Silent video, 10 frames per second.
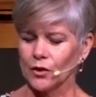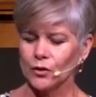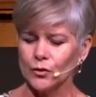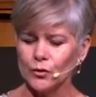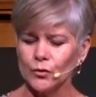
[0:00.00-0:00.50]

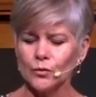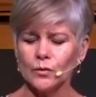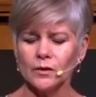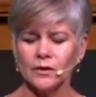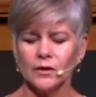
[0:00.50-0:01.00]

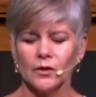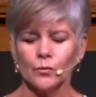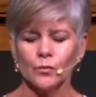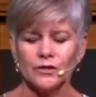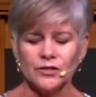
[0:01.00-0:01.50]
who
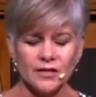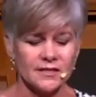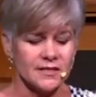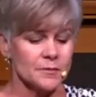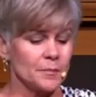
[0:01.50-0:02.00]
would
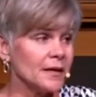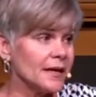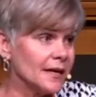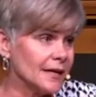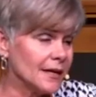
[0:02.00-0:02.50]
Jesus be
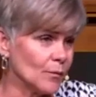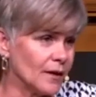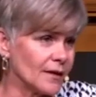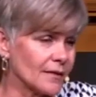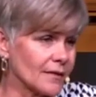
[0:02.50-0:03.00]
eating
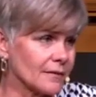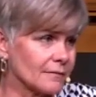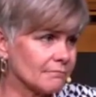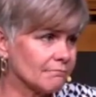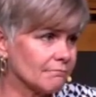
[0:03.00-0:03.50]
with
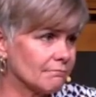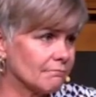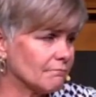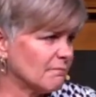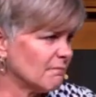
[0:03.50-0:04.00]

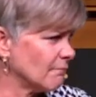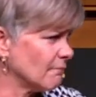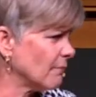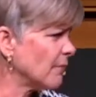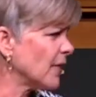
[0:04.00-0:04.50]

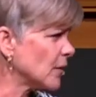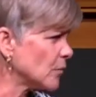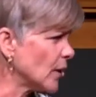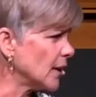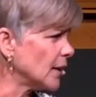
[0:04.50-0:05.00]
that
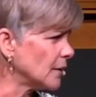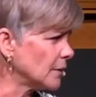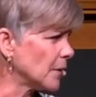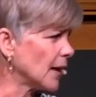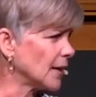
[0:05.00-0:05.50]
we
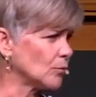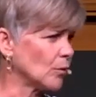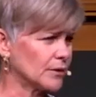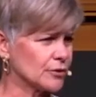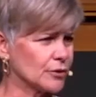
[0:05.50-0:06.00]
might
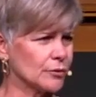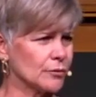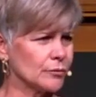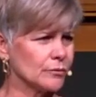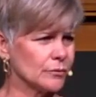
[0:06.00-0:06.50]
want
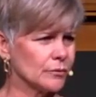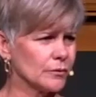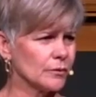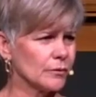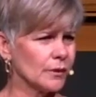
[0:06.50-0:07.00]
to
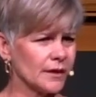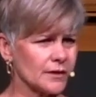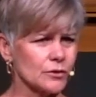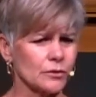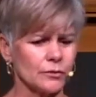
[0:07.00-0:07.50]

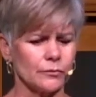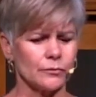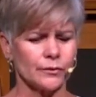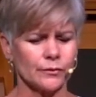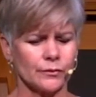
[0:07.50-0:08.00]

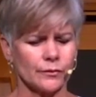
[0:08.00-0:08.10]
exclude?